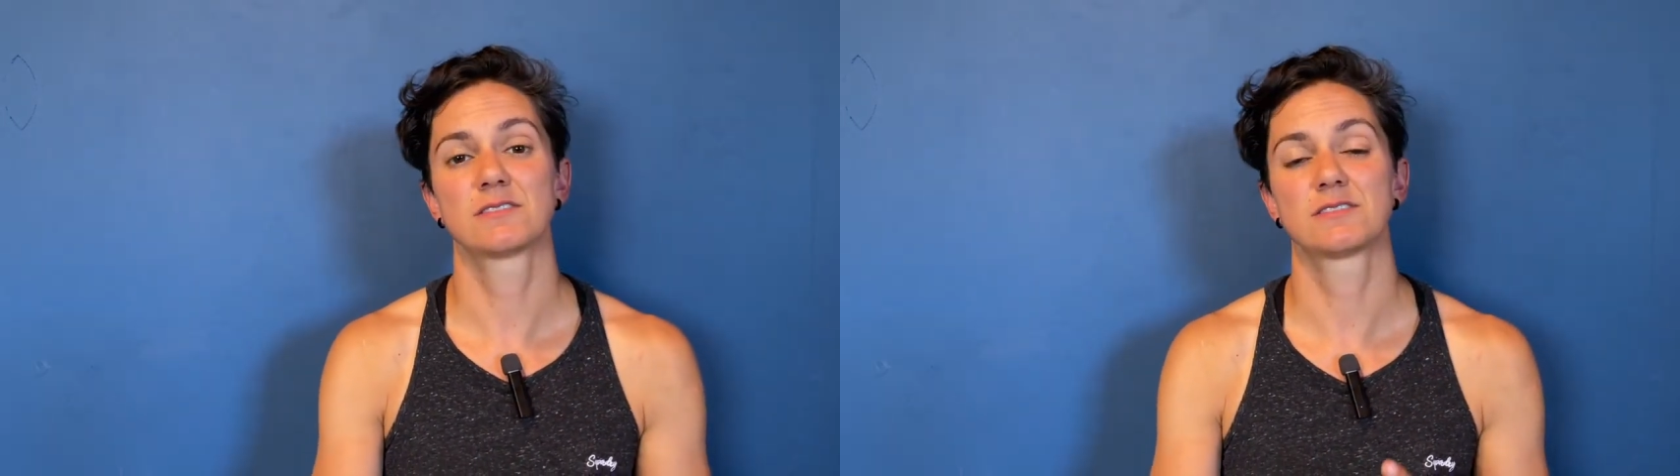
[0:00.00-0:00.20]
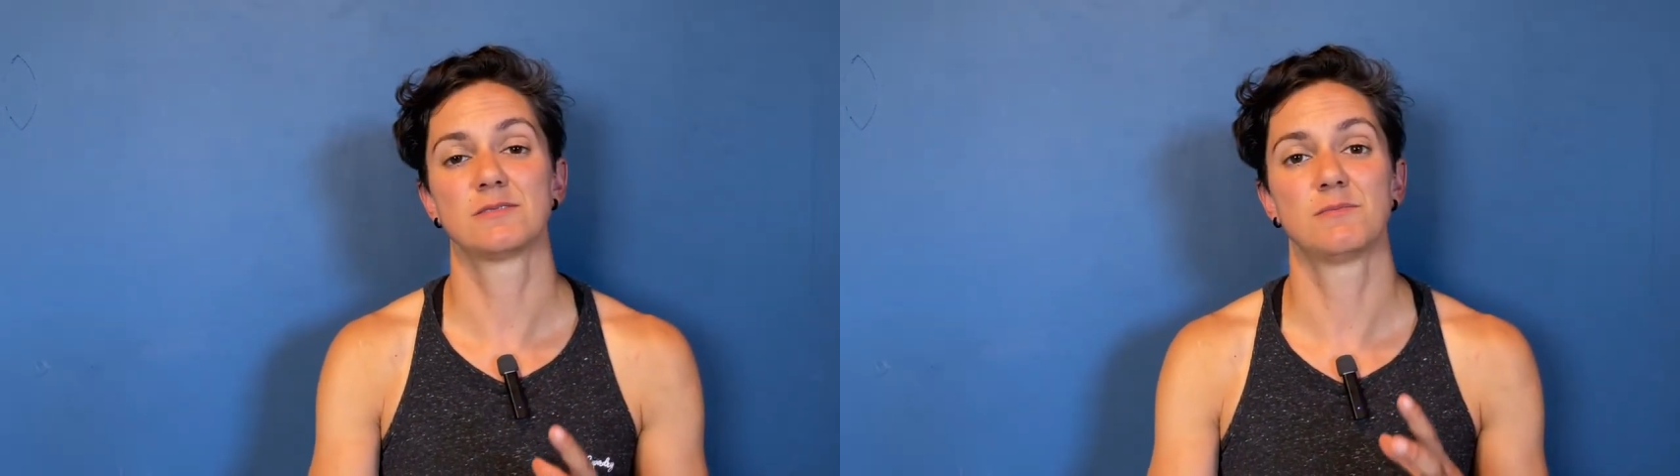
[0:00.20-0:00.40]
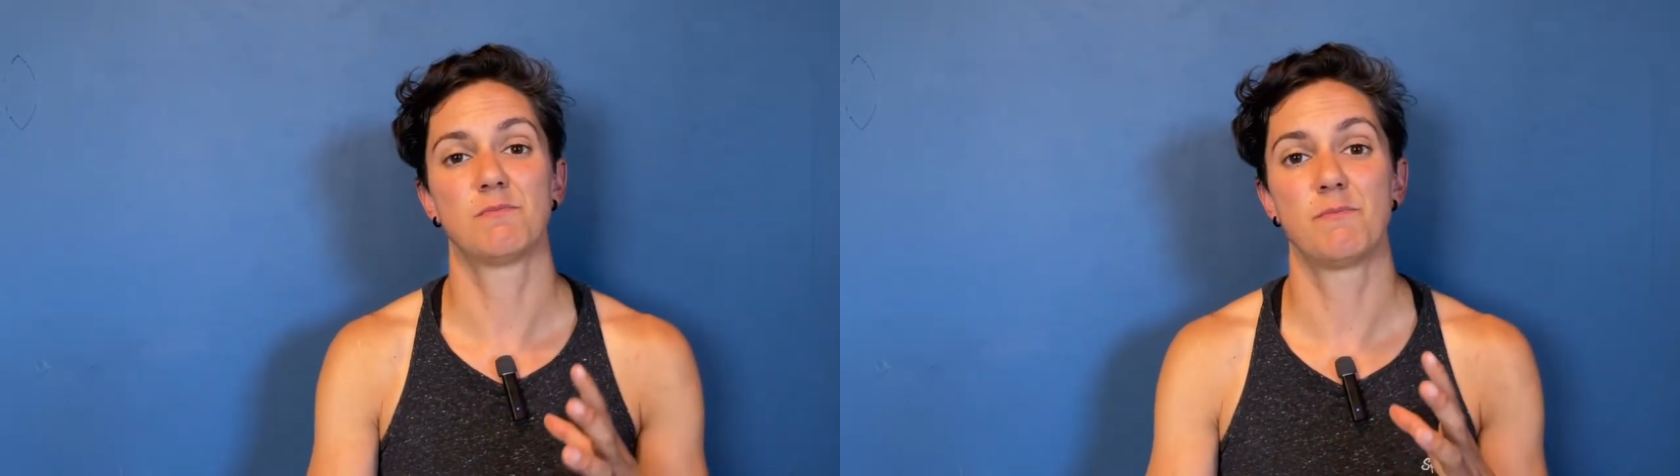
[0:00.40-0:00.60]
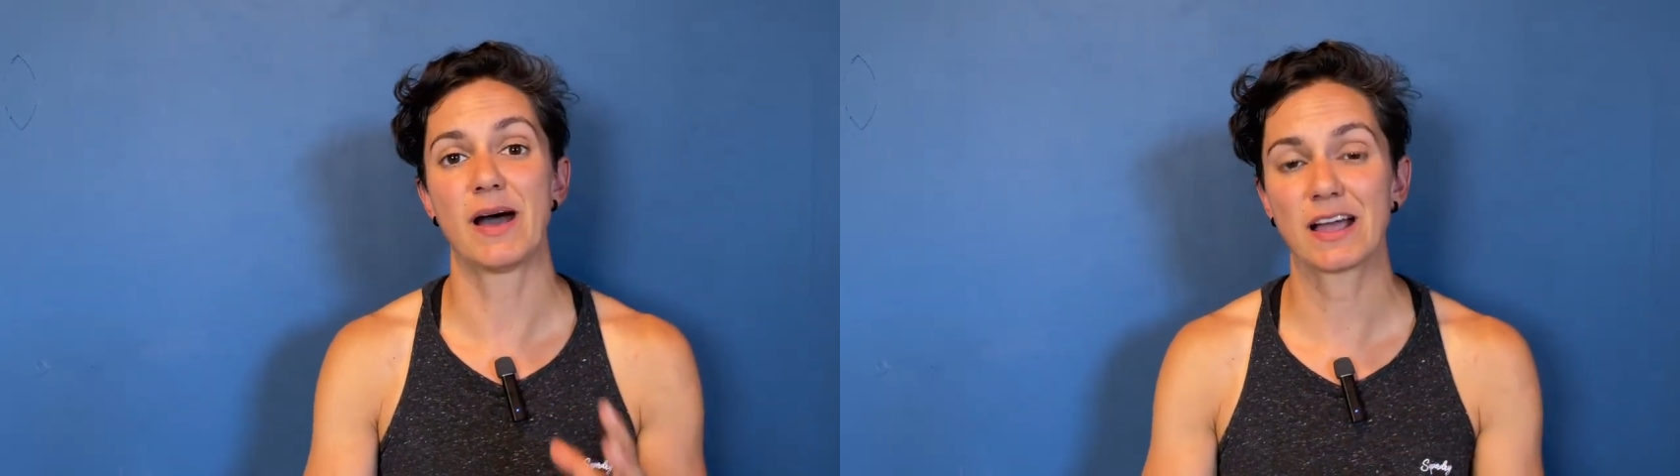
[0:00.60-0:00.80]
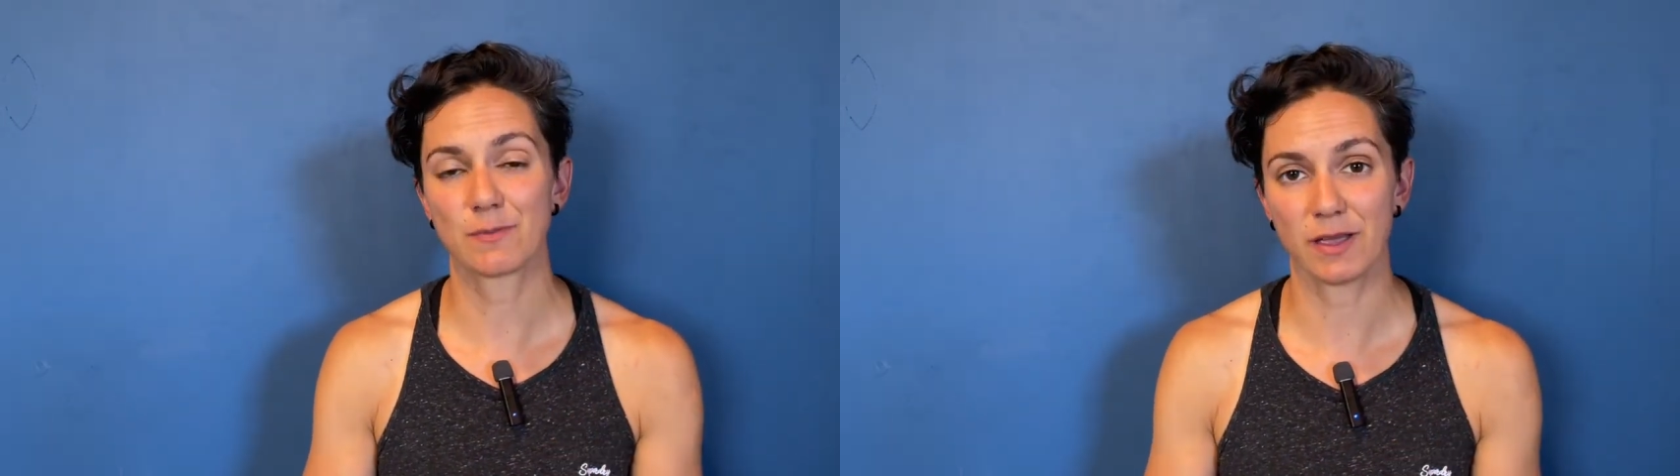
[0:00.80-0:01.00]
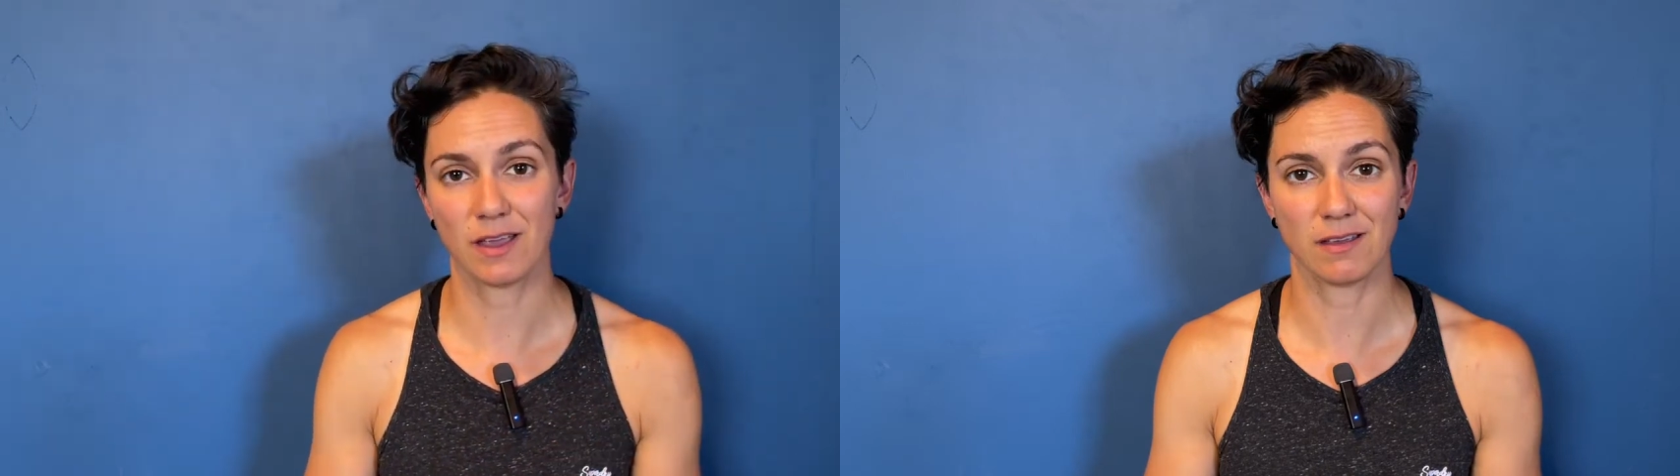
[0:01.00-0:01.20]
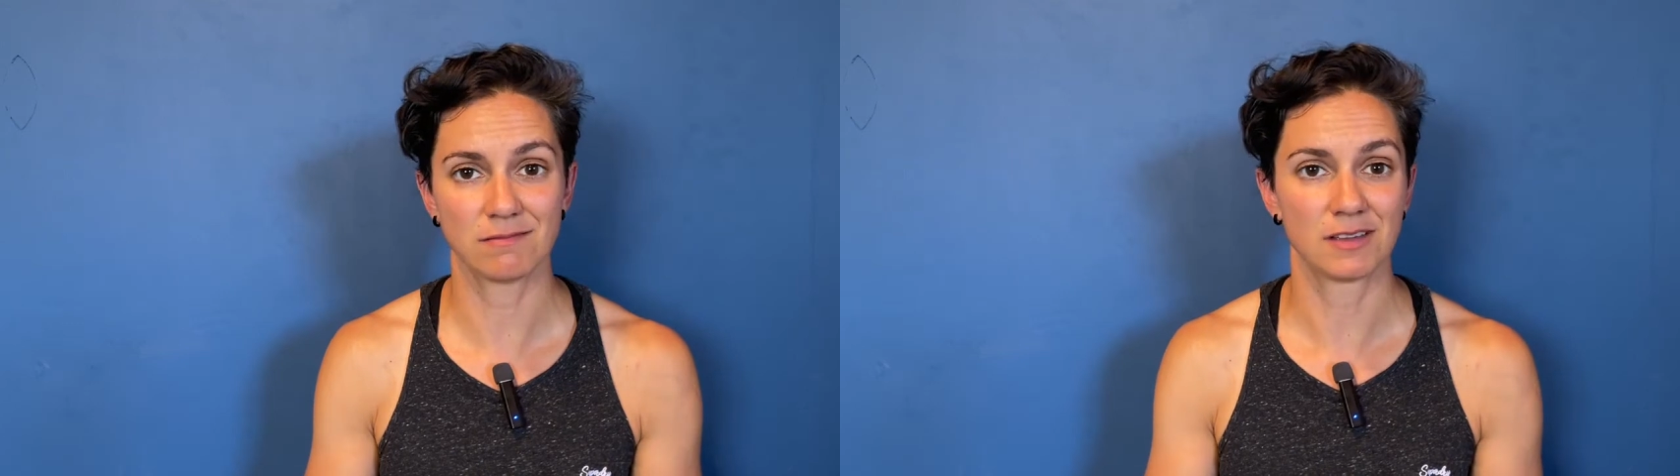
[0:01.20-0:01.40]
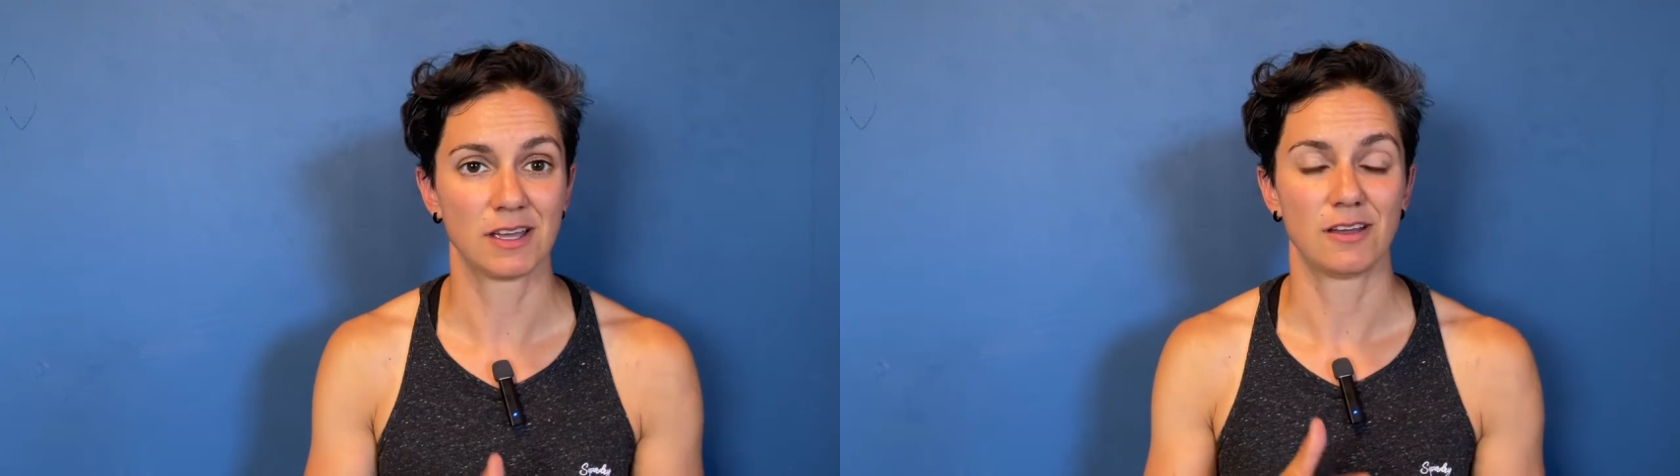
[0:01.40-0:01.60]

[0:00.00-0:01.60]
some back pain,